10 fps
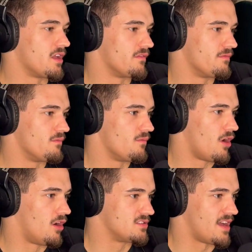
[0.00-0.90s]
of
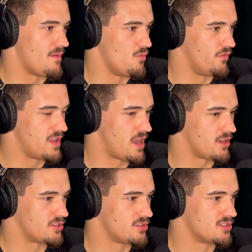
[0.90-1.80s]
all-time movie
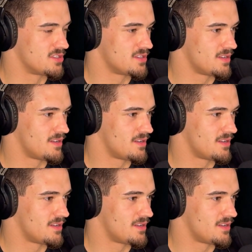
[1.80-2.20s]
characters,